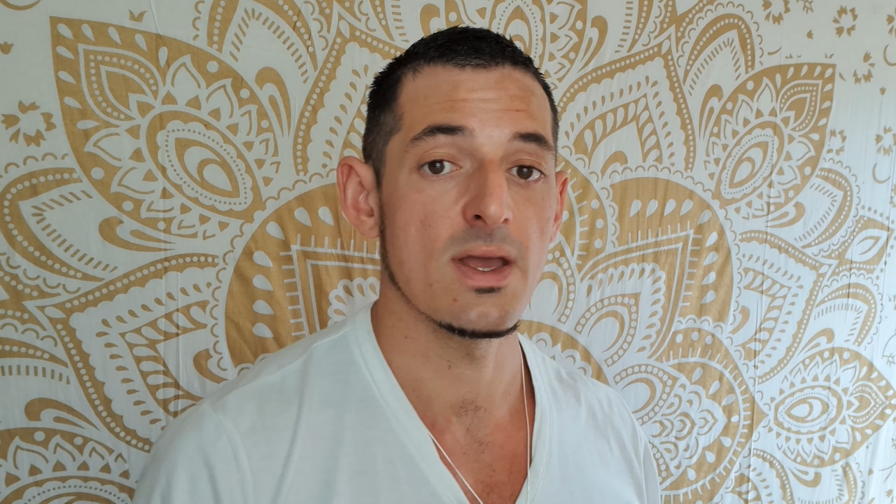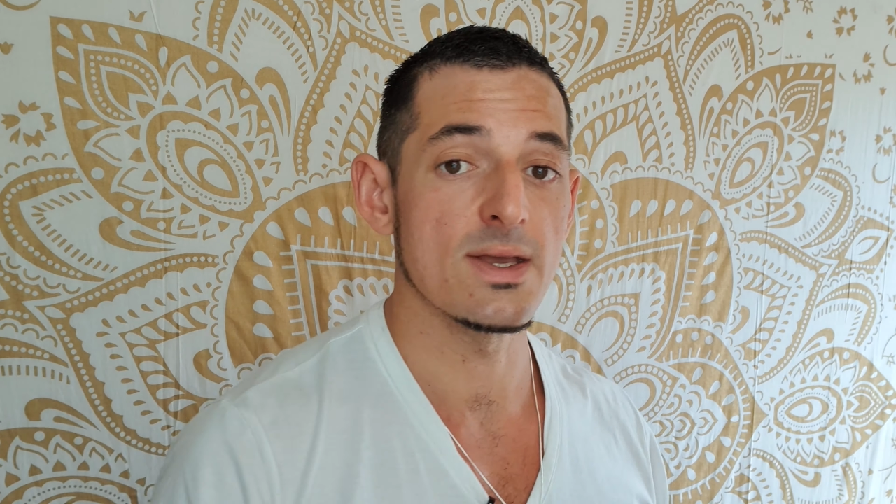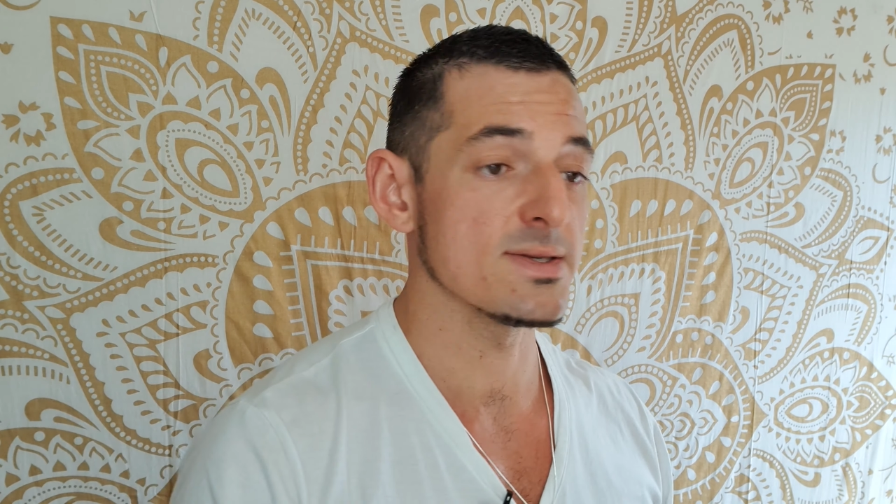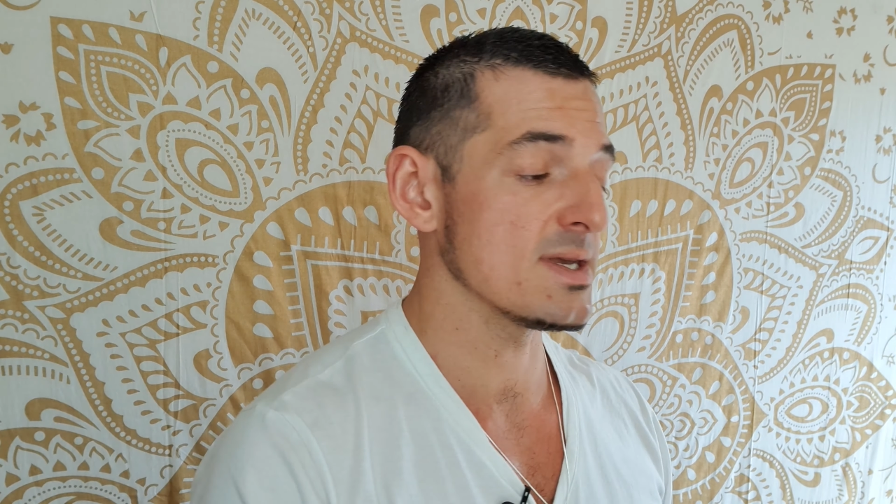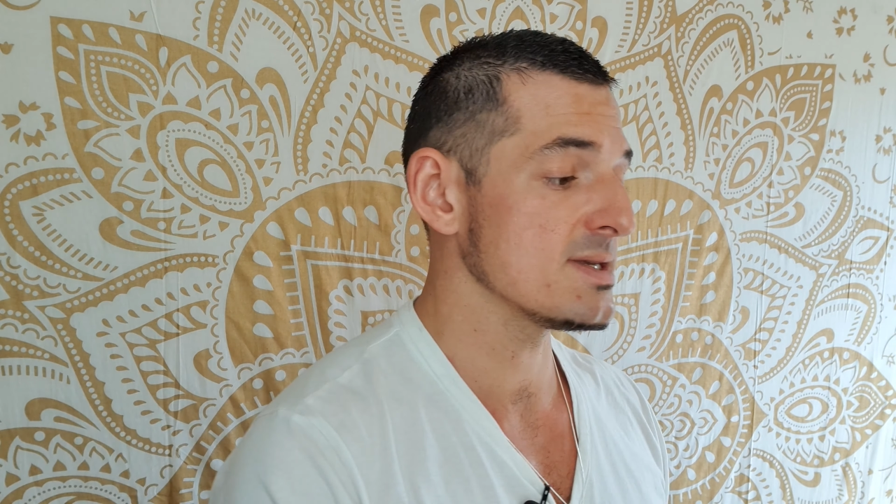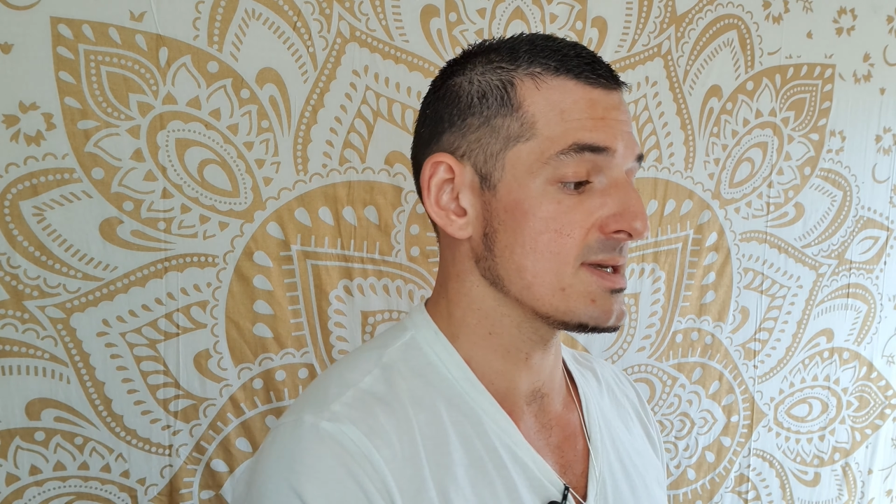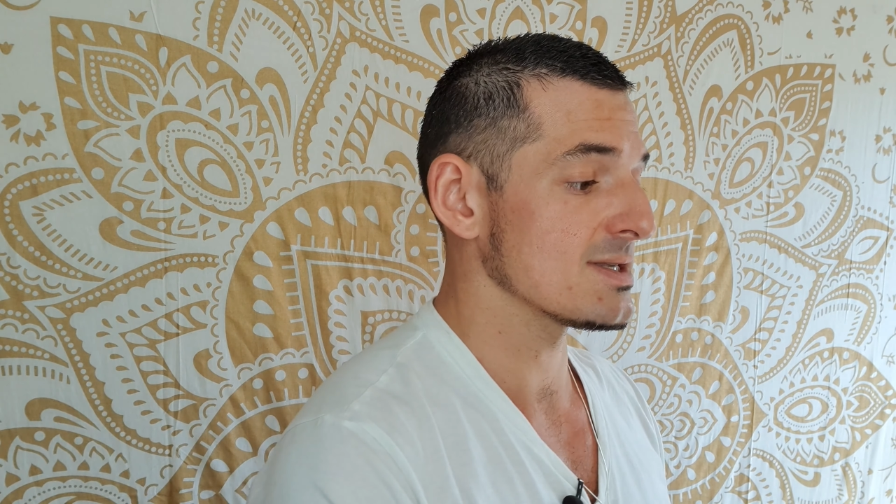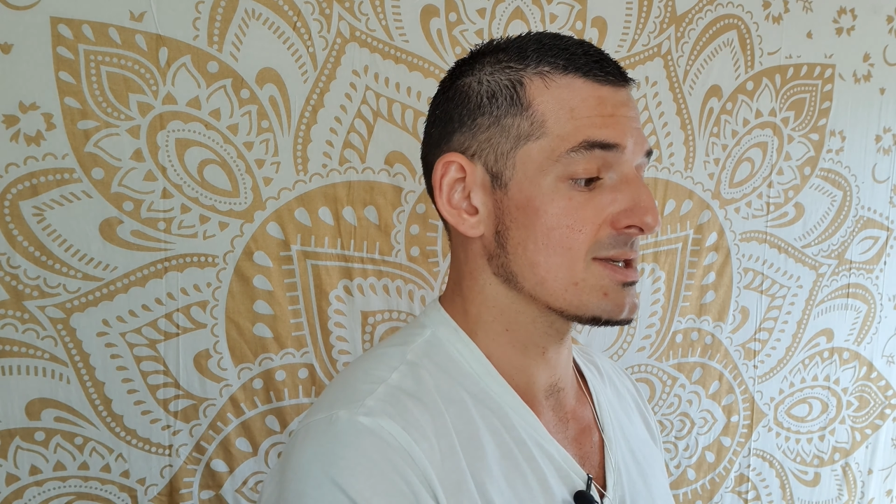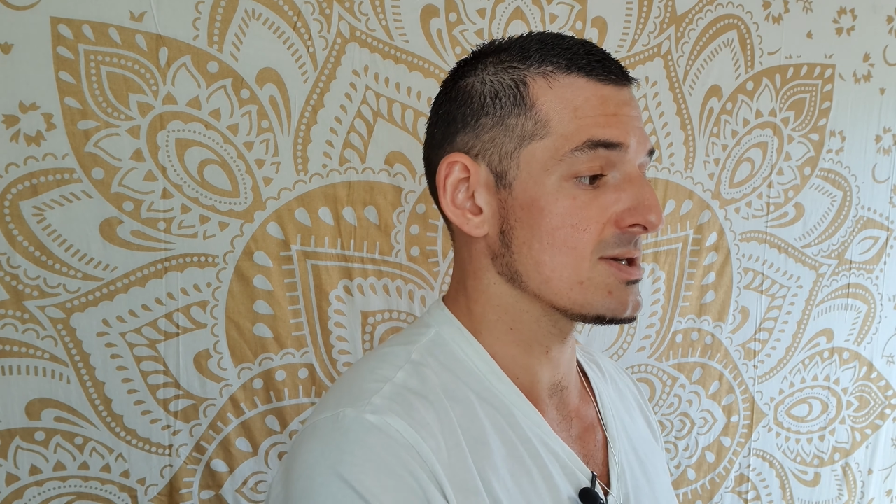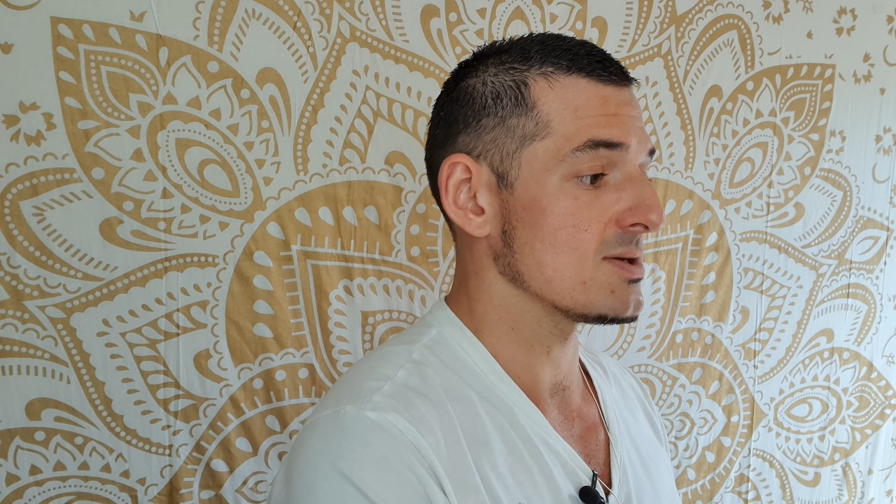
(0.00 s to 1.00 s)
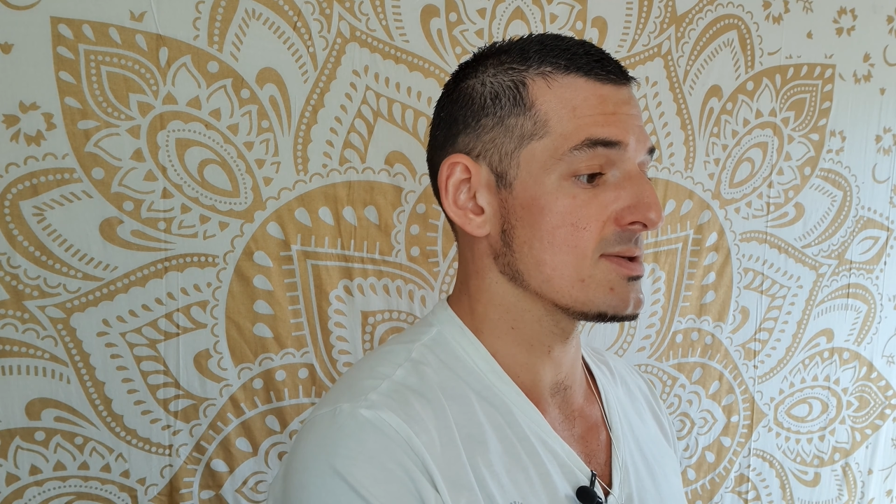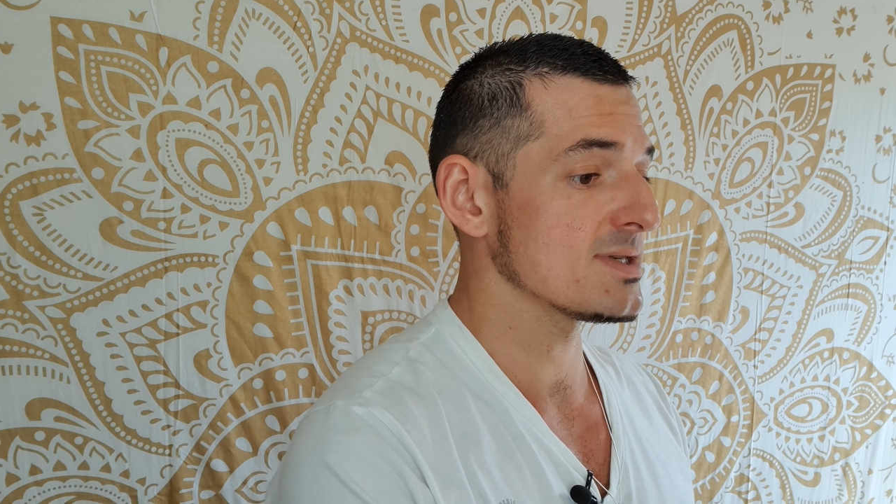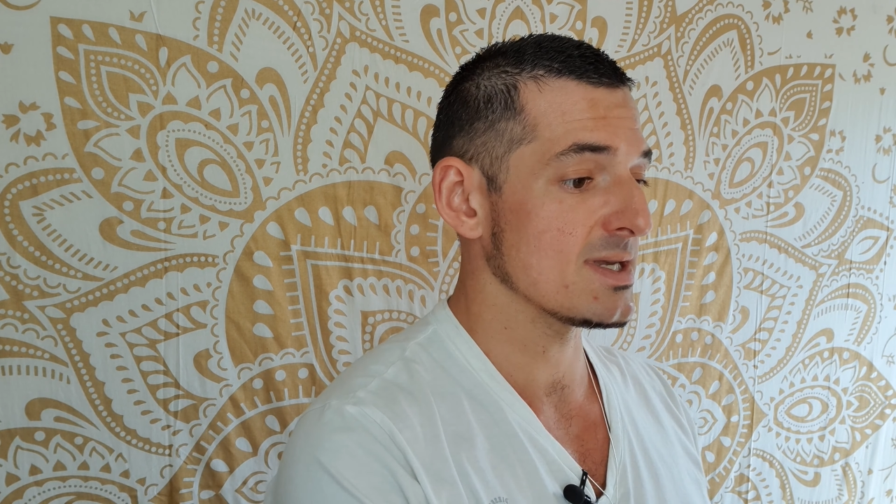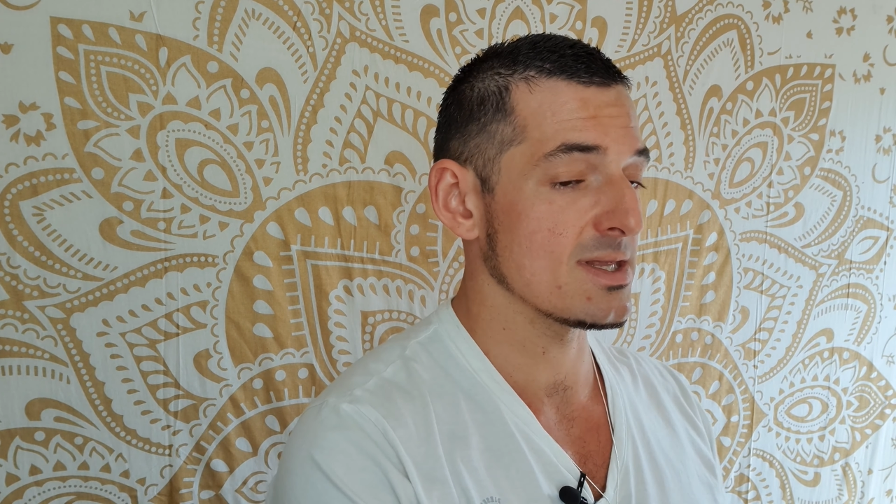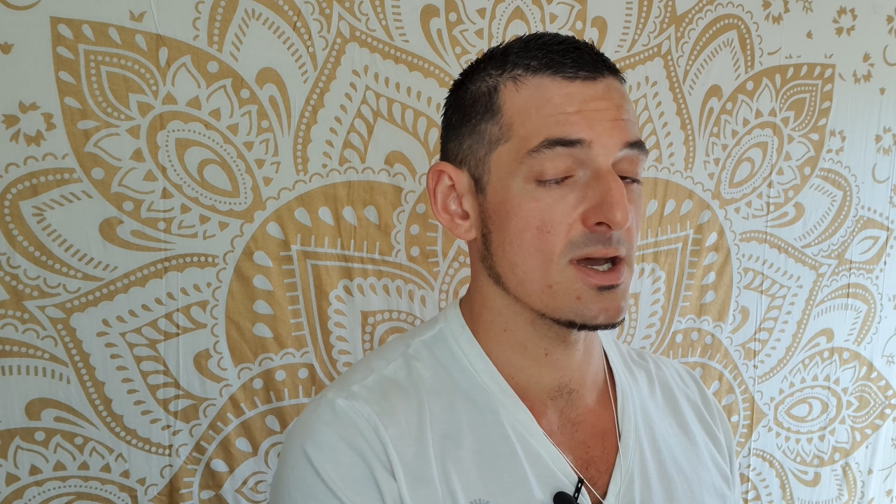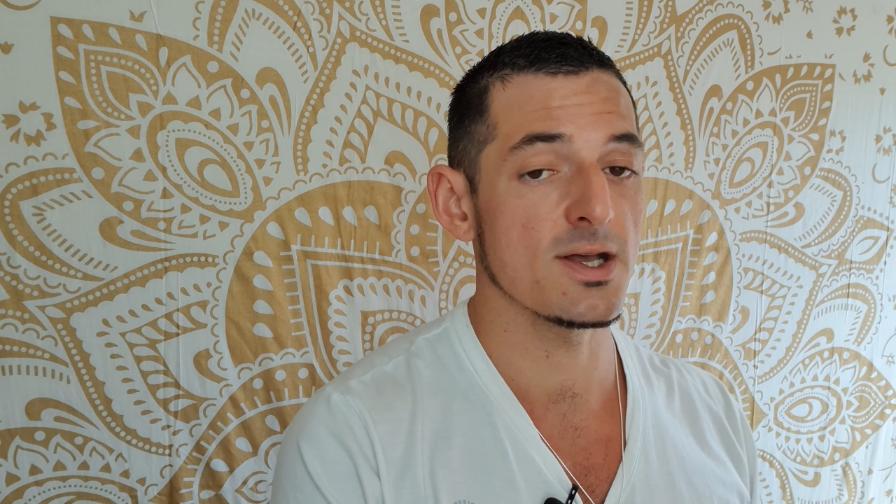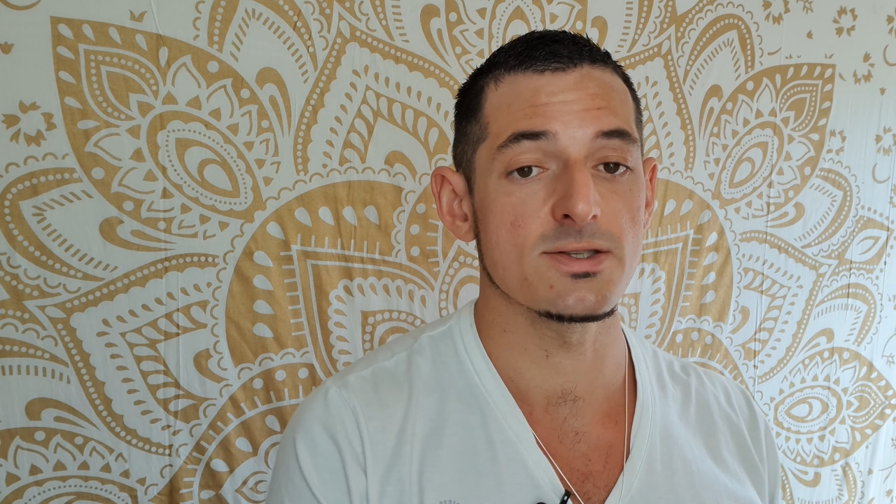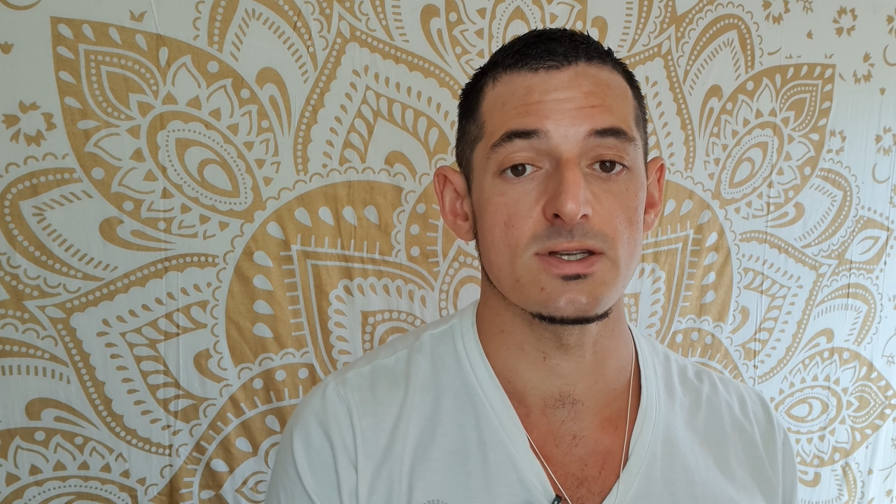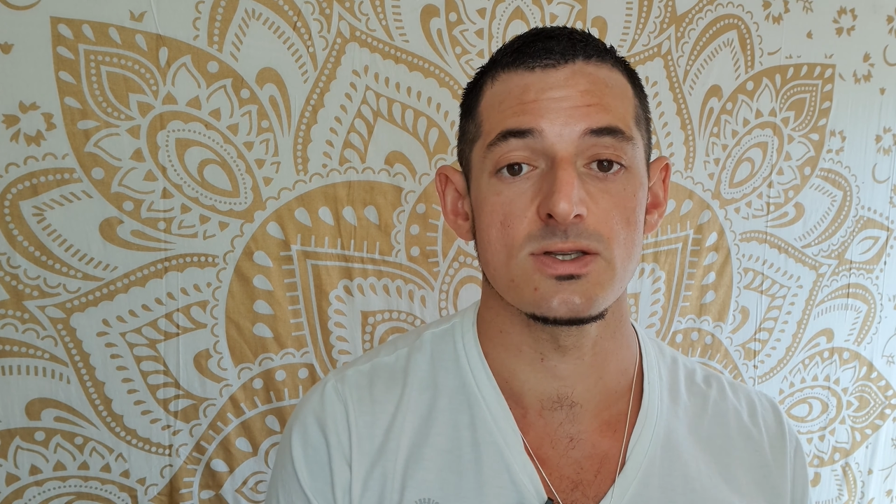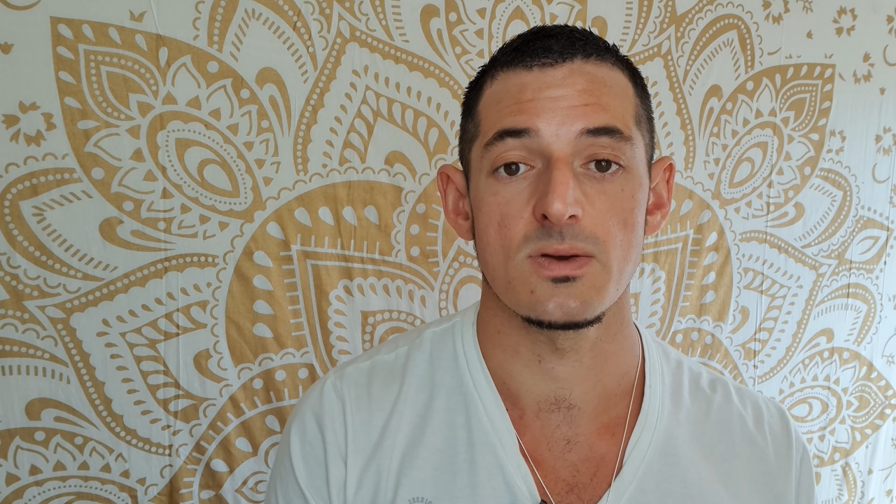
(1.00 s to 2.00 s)
it is easy to see the
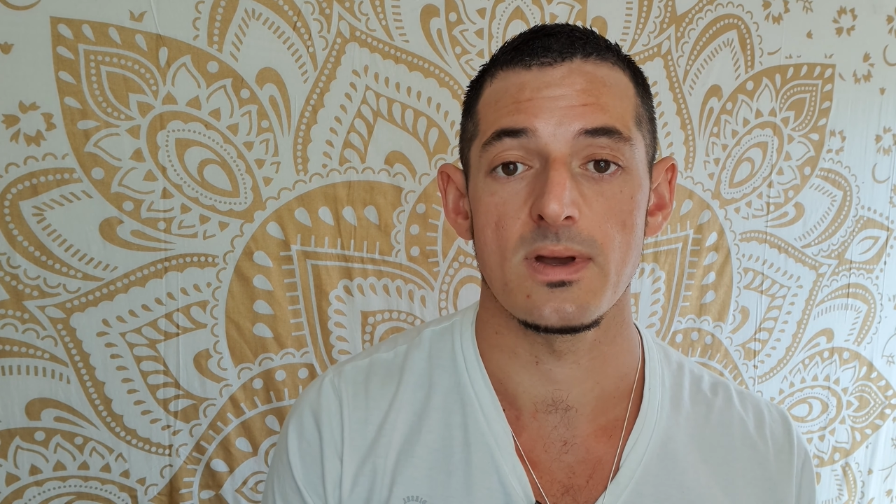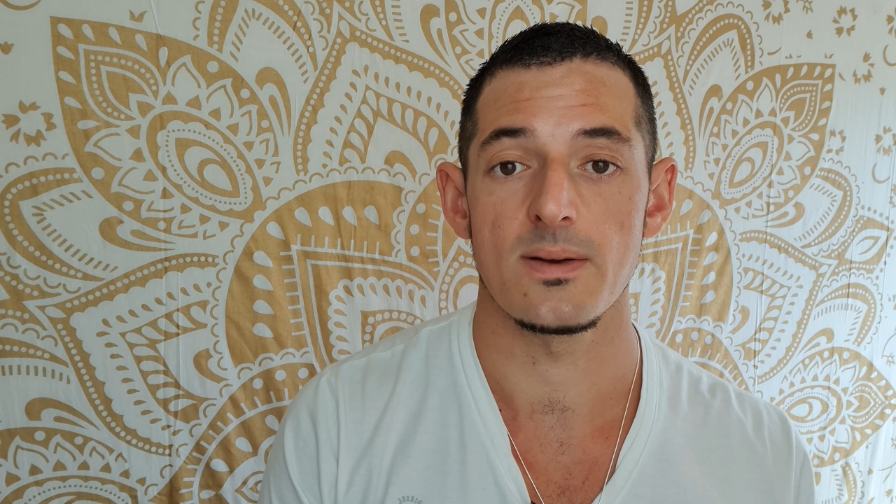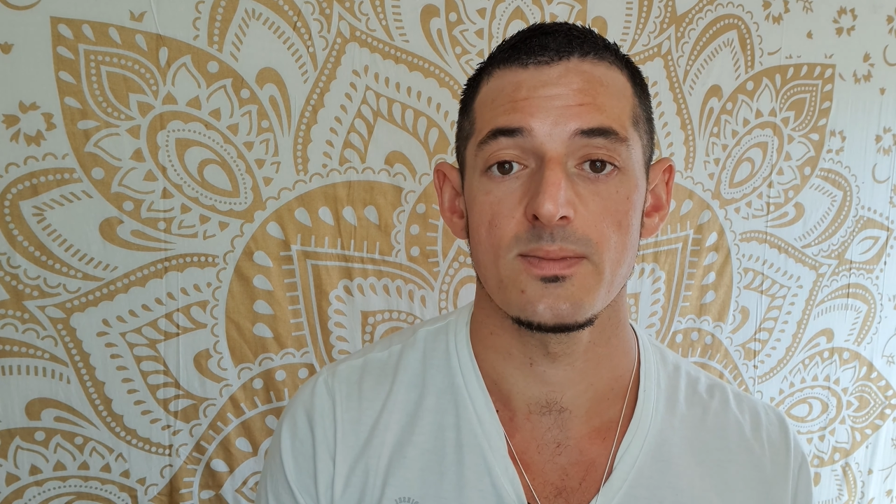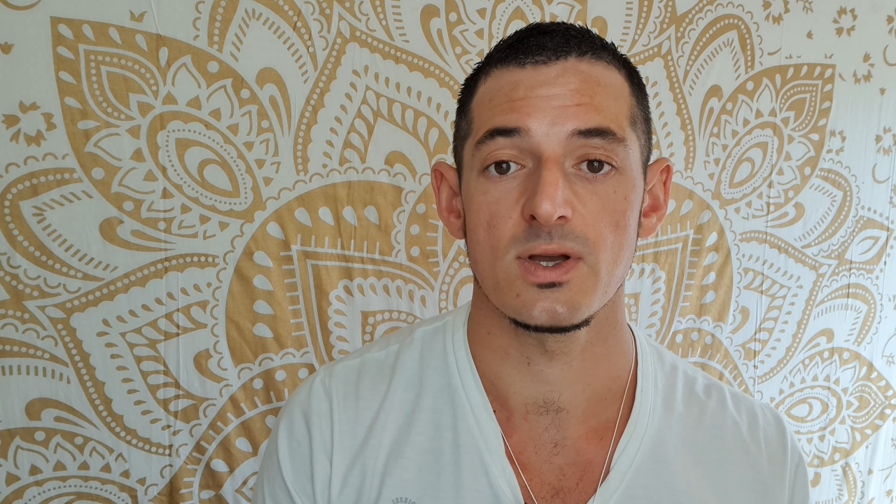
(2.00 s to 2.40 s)
answer to it